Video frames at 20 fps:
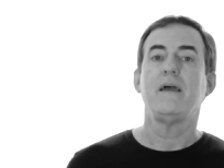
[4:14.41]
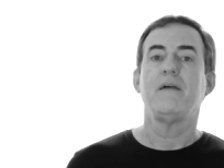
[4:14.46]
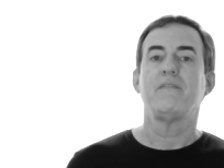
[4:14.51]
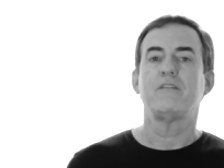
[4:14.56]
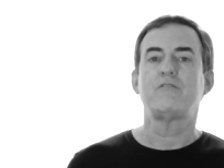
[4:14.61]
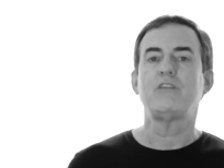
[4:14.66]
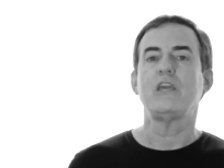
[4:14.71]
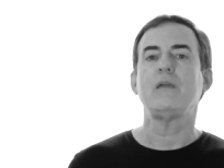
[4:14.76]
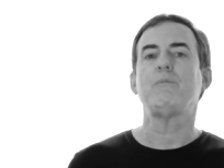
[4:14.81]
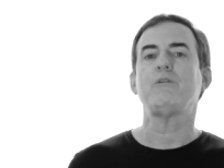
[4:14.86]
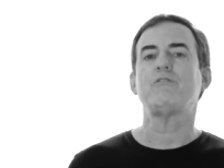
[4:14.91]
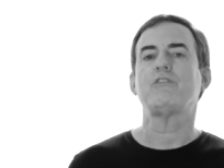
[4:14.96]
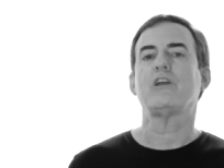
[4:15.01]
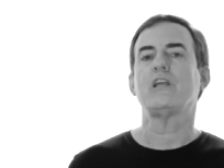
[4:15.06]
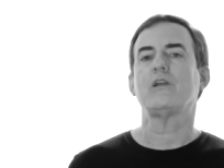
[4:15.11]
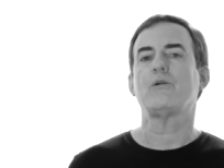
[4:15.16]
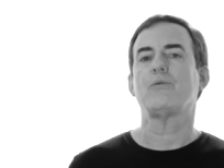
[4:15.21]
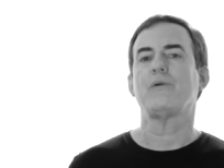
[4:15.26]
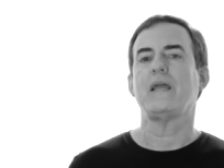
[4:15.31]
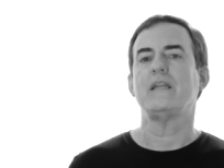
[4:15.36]
The team was
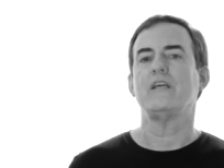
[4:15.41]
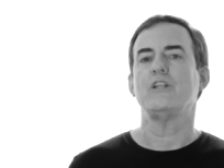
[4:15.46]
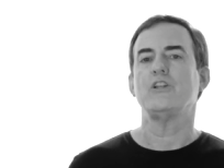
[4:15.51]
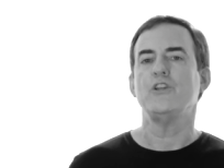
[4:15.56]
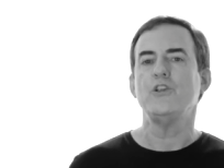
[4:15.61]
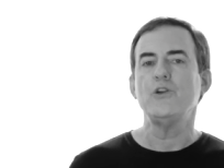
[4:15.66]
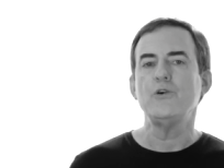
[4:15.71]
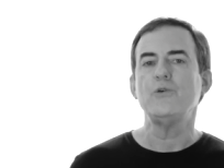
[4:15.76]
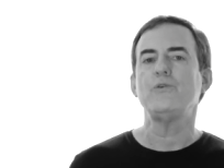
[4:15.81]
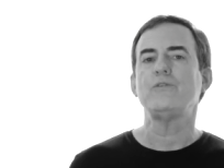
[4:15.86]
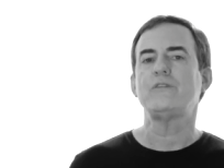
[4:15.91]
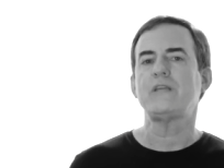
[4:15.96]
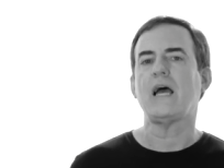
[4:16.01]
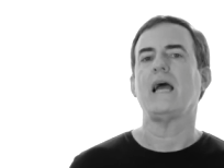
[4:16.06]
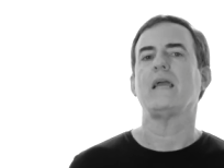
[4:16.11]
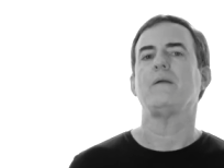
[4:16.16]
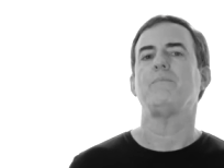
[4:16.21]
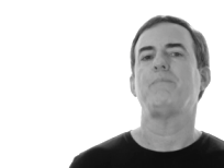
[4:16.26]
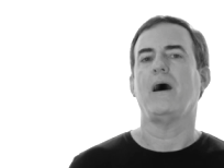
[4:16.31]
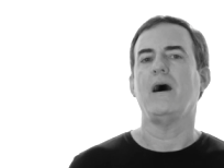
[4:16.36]
going to create a new
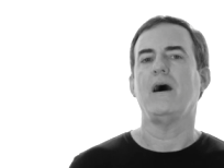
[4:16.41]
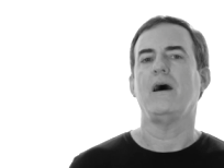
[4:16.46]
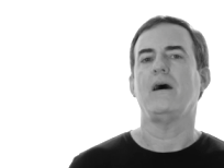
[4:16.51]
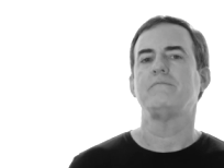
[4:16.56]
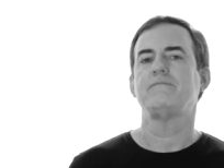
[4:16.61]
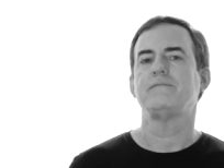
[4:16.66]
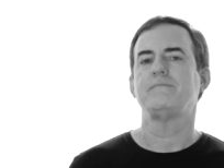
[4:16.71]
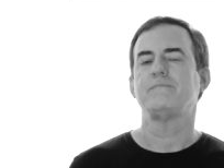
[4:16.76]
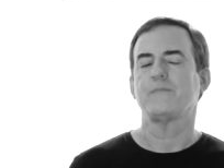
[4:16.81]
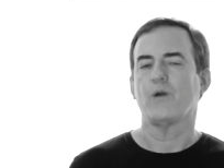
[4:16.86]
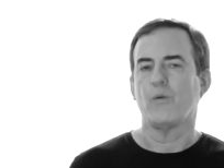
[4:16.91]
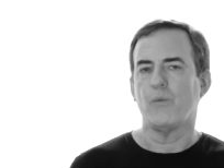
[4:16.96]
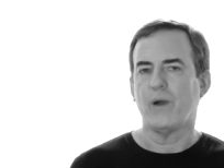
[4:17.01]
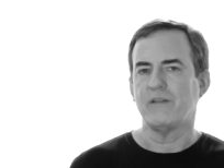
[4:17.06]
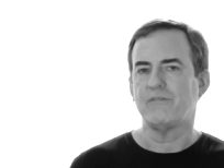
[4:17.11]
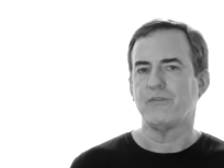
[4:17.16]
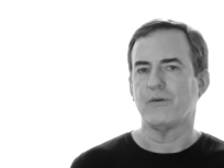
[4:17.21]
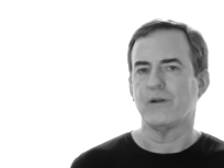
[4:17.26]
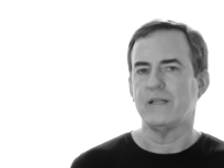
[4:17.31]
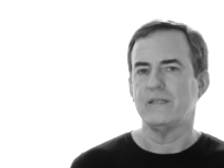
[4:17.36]
type of,
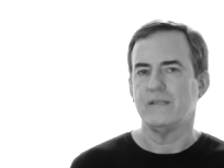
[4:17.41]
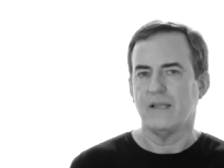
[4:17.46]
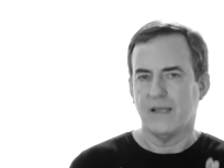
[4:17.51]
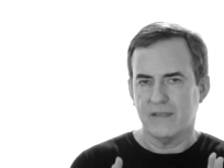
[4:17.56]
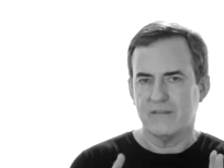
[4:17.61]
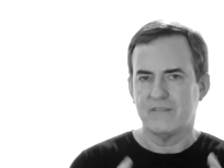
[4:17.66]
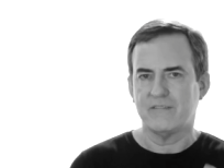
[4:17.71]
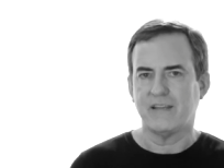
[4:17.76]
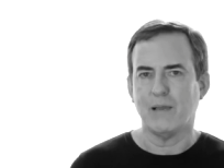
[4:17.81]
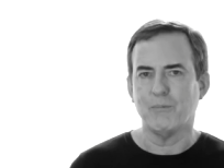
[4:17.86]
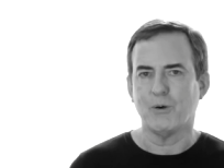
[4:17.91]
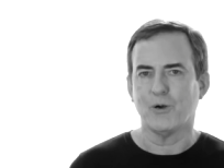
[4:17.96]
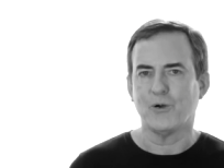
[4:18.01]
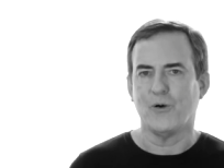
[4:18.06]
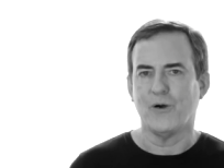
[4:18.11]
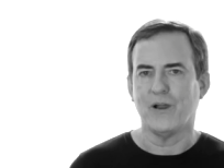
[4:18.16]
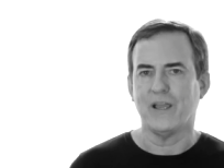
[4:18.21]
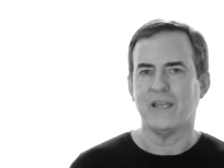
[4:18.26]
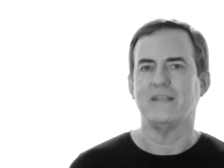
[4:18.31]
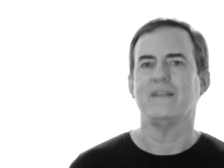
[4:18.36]
wait for it,
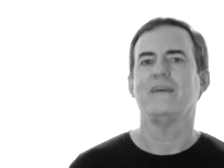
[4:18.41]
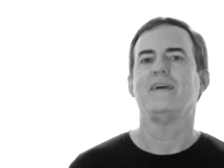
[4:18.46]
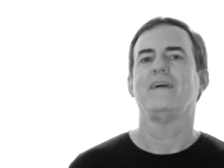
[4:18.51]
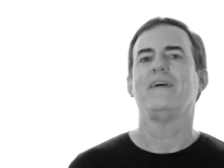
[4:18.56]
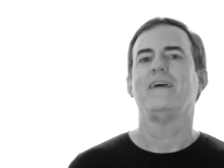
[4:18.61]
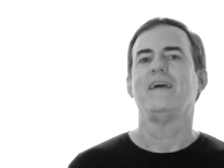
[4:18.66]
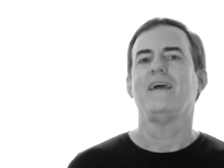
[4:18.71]
stablecoin.